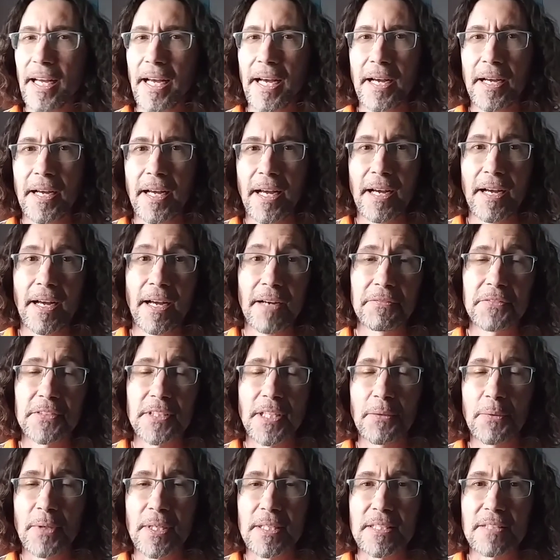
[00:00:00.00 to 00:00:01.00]
After I
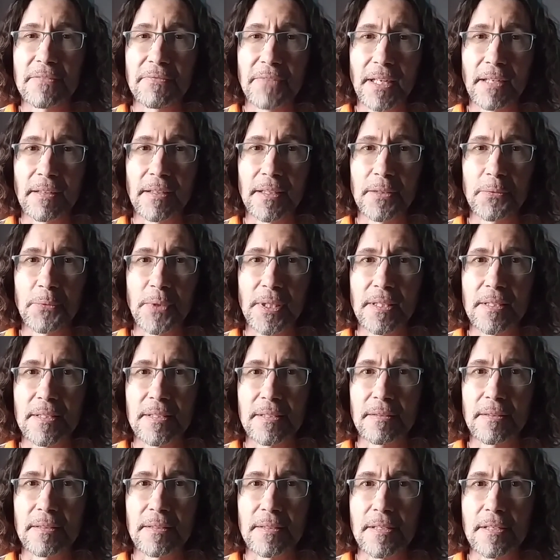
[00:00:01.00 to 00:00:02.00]
watch the Falcon and Winter
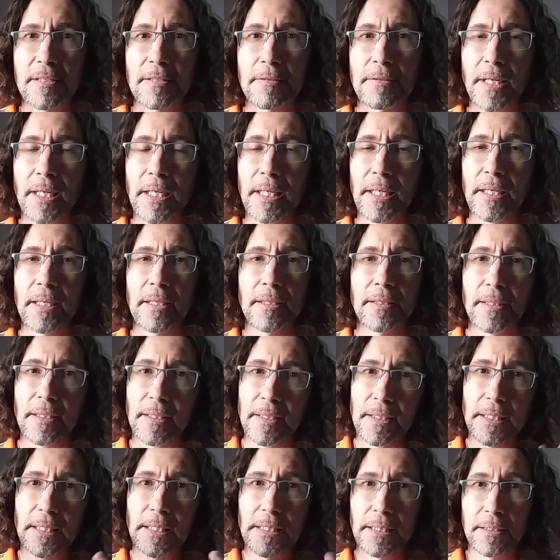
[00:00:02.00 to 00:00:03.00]
Soldier. Again,
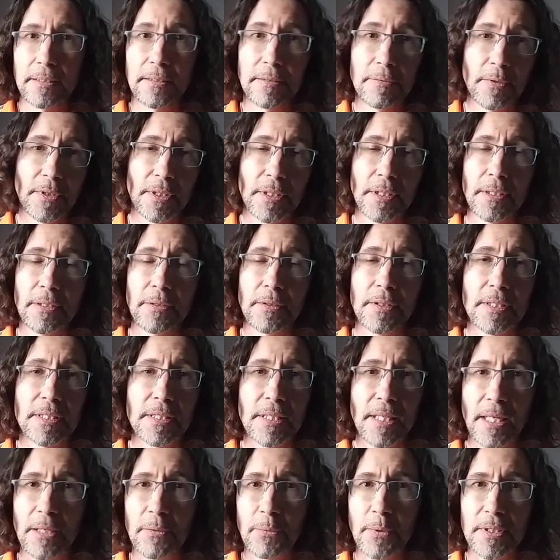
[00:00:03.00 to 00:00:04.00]
you
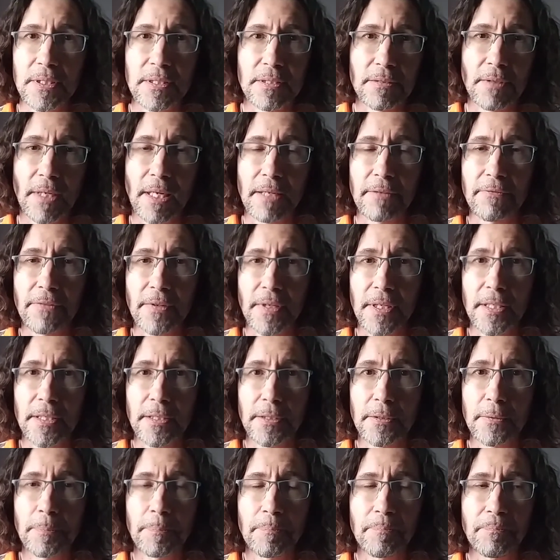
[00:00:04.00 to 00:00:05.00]
decide what's right for
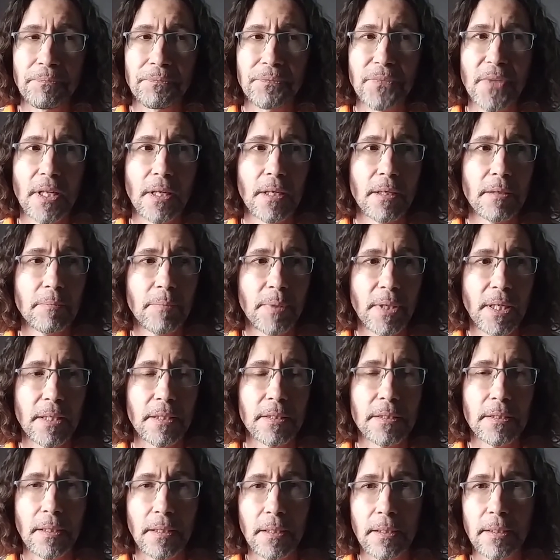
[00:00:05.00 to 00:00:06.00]
you.
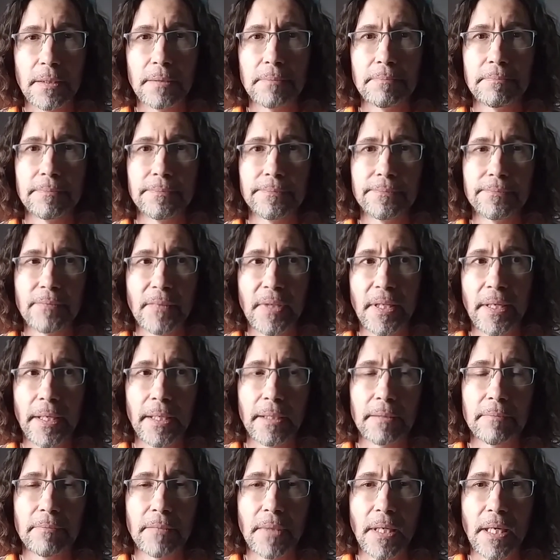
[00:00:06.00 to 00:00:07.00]
But yeah,
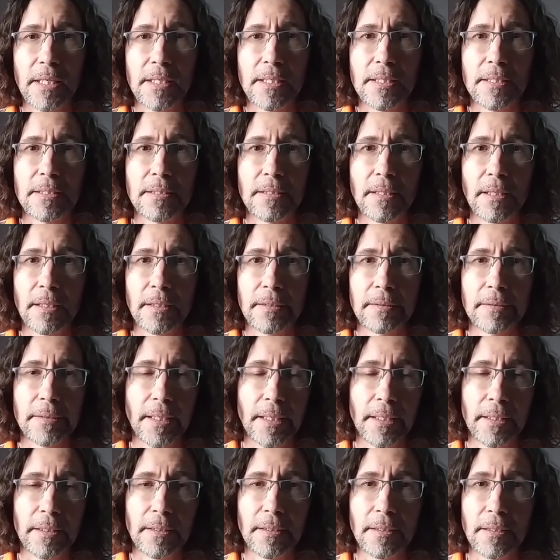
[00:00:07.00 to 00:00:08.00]
I just thought
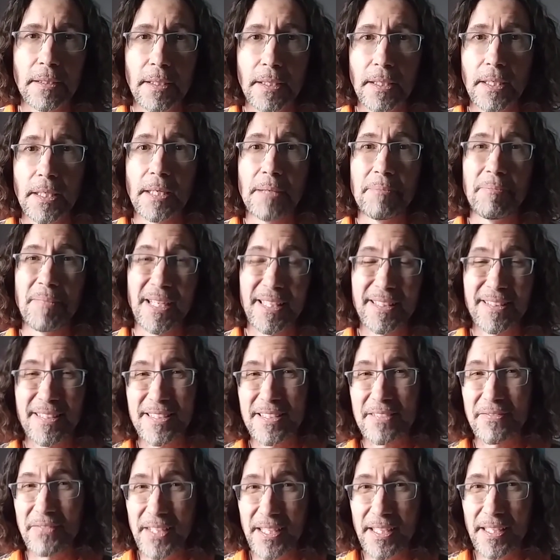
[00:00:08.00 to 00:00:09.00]
I'd make this
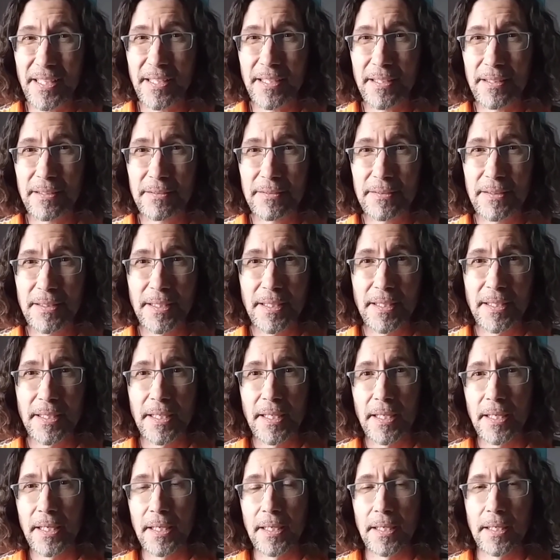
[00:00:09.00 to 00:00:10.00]
video.
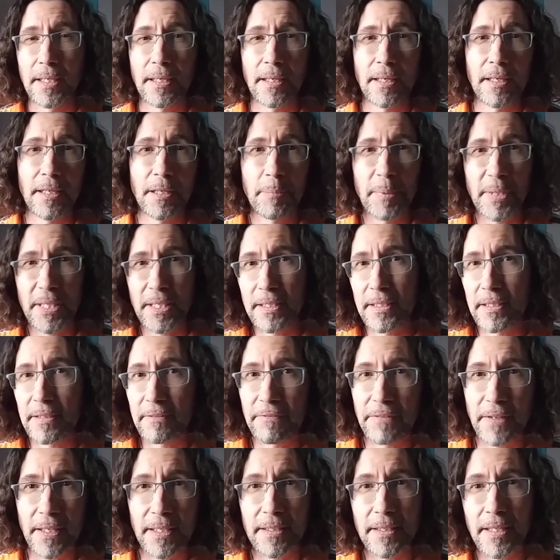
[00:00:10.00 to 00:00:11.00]
I hope I didn't
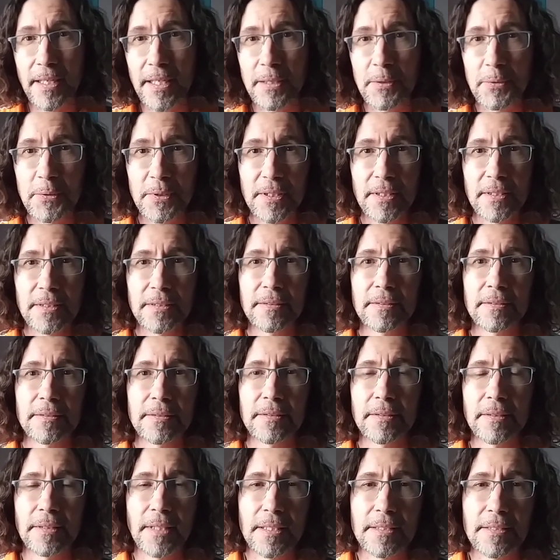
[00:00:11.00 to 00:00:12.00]
offend anyone.
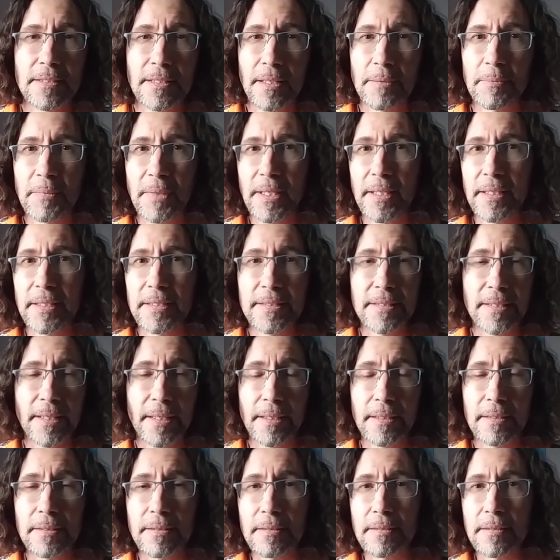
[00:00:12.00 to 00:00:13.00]
That's not my
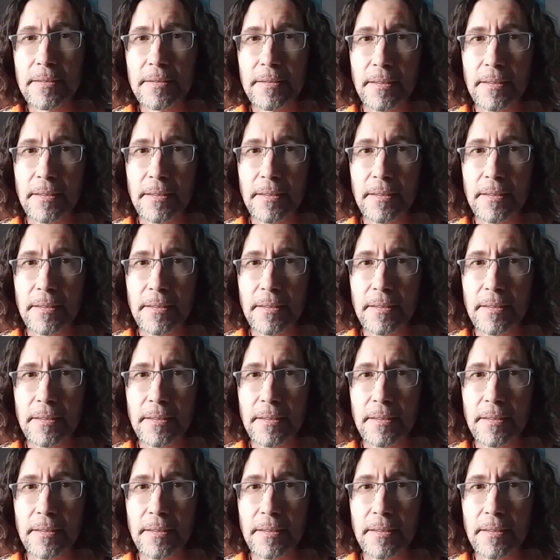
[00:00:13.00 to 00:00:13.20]
intent.